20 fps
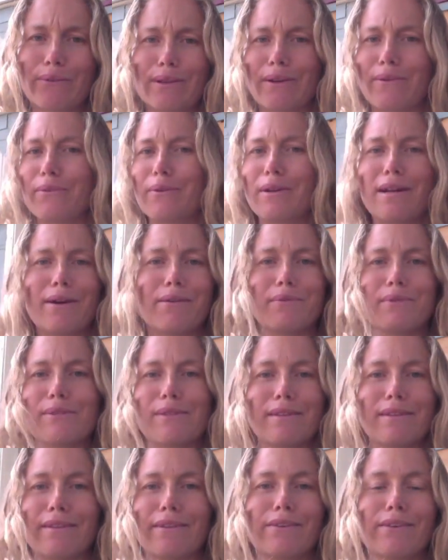Like when I
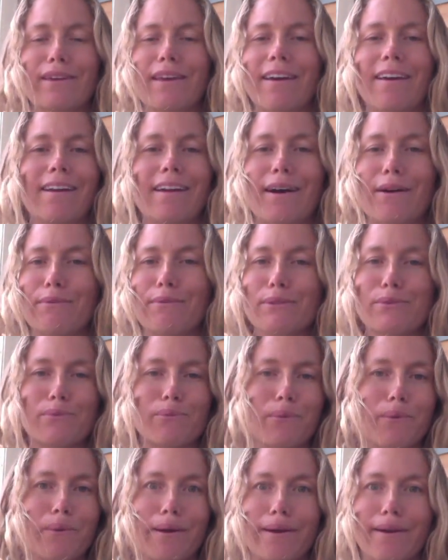was a little kid, I was
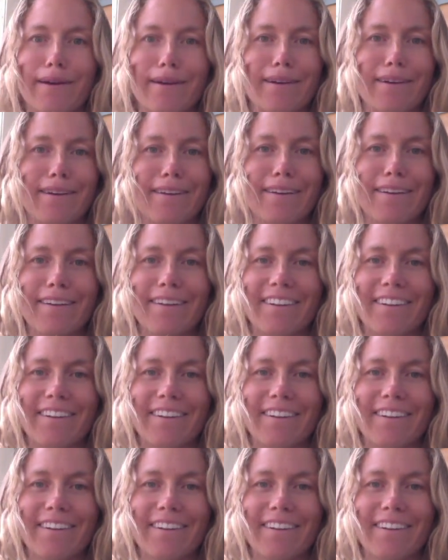weird.